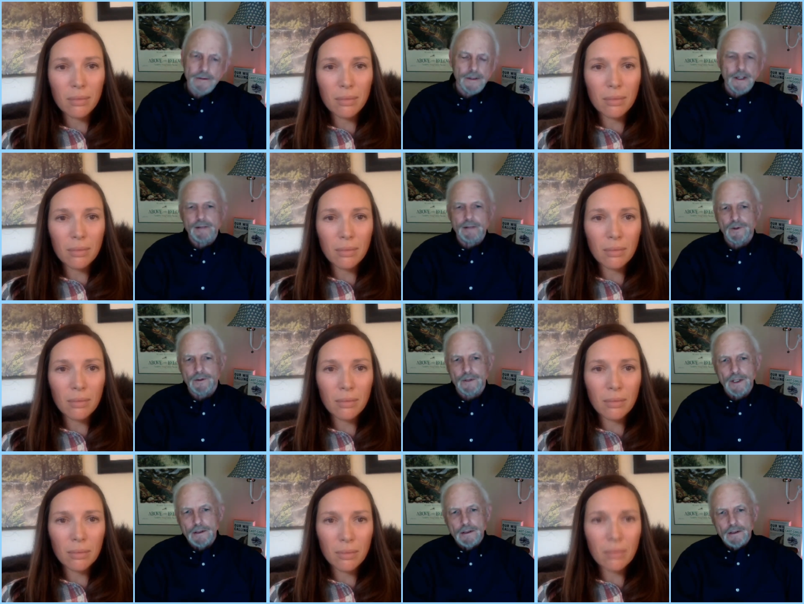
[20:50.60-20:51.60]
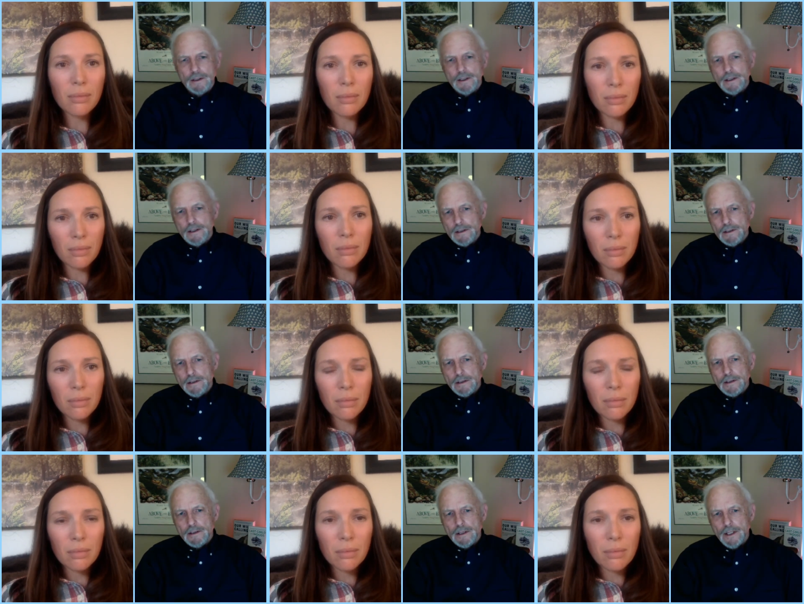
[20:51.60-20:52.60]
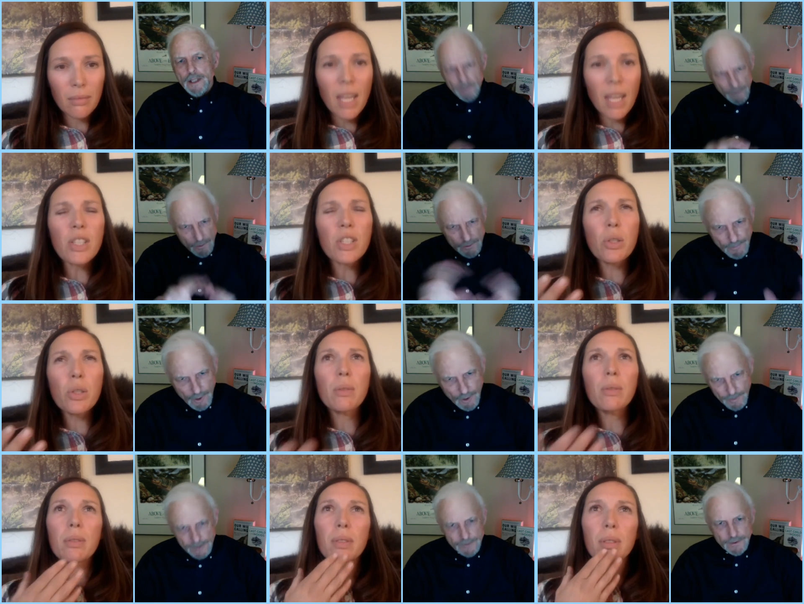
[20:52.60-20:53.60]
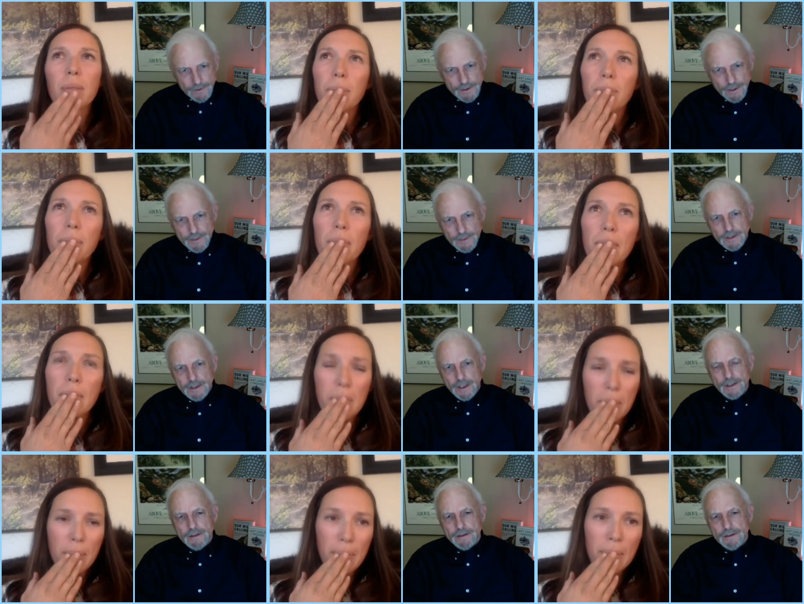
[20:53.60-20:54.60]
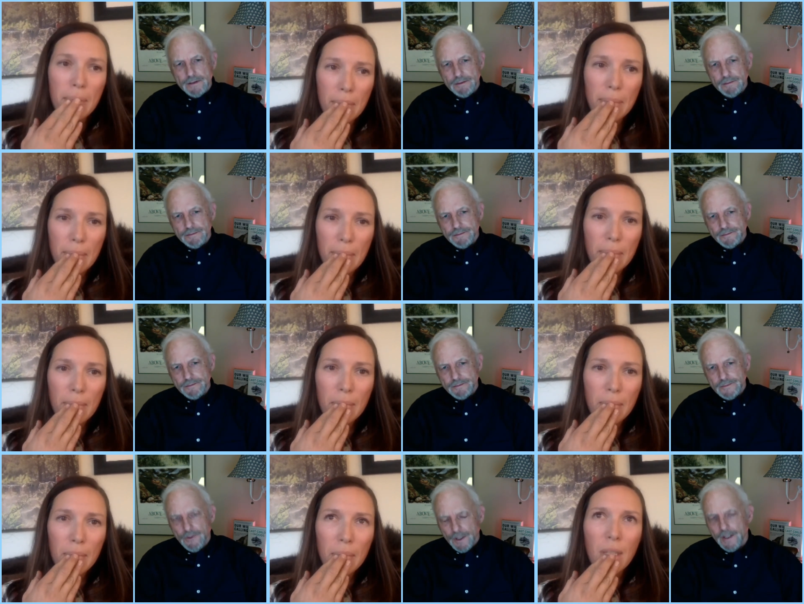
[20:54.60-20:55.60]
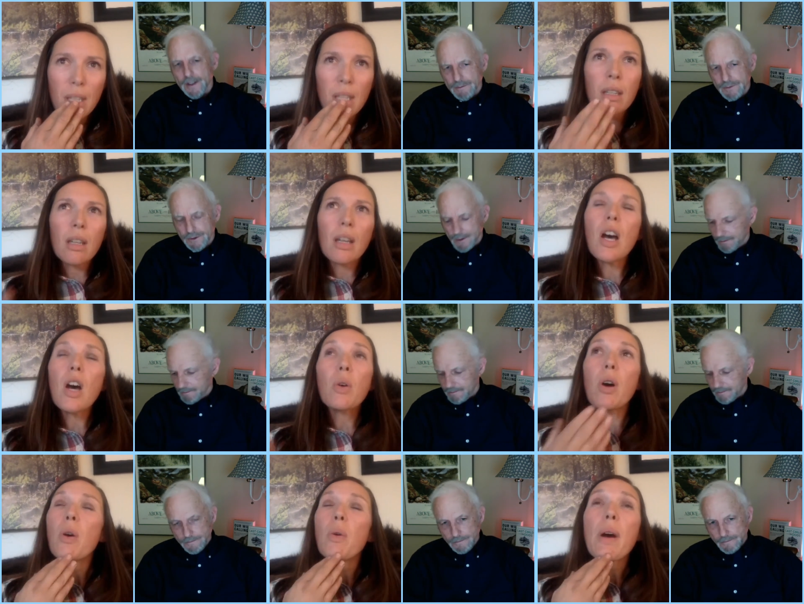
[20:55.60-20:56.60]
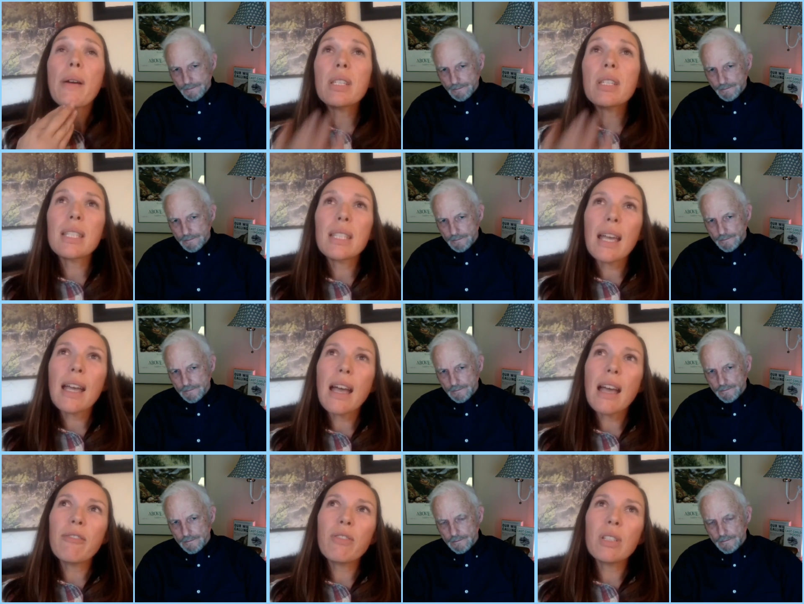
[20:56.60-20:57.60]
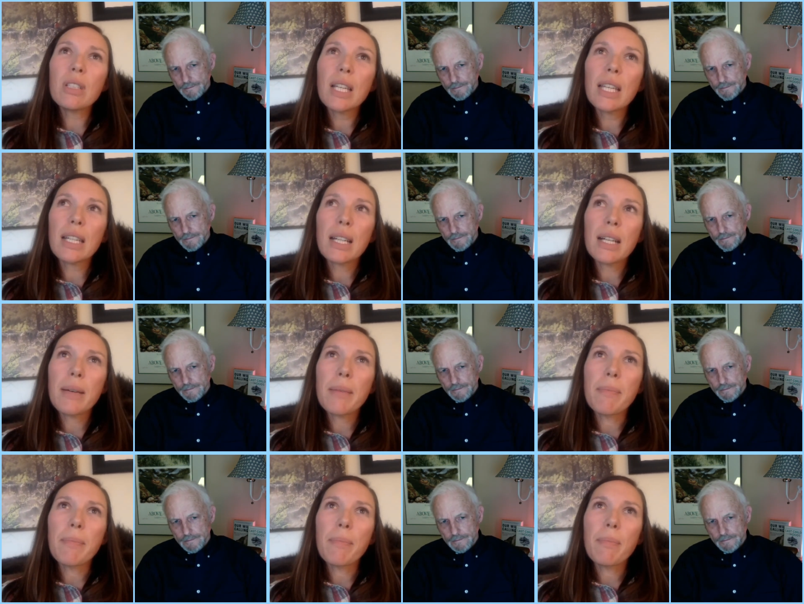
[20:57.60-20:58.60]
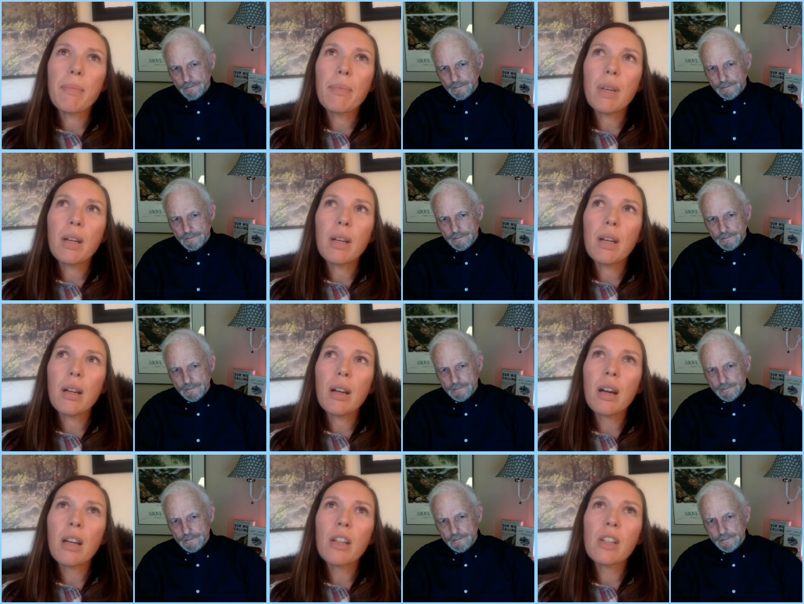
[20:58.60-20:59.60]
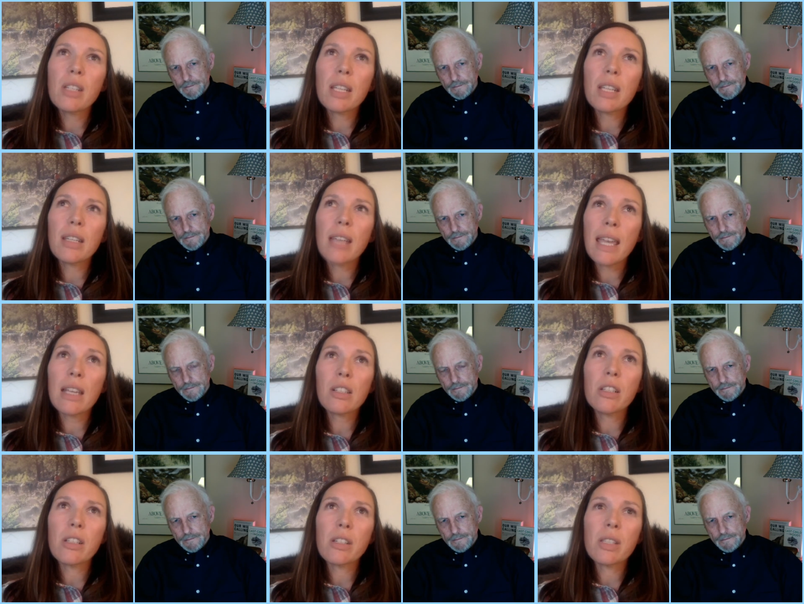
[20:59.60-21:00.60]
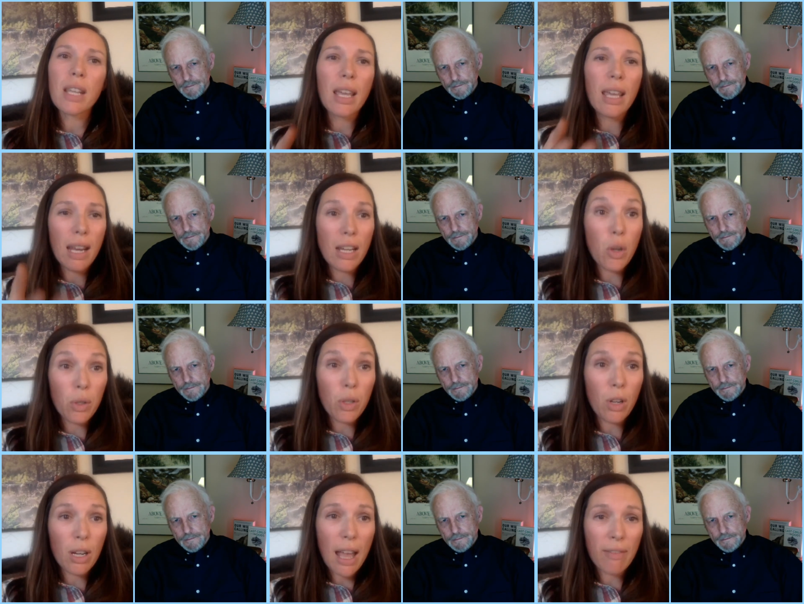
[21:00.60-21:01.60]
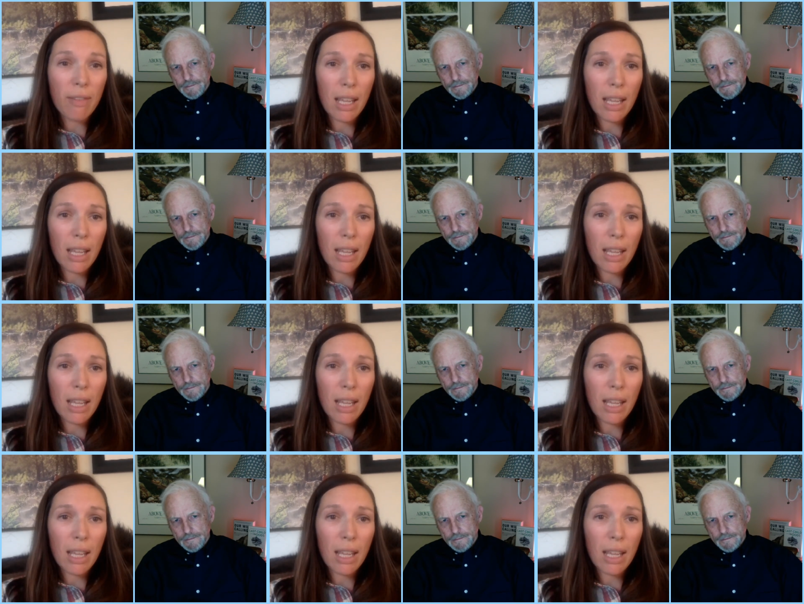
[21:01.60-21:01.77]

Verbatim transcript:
Speaker 1: animal? In those hmm. moments when something changes. Go ahead. I'm sorry.
Speaker 2: Oh, I was going to say, I, I, feel like um, hunters and anglers, and, and I know you're an avid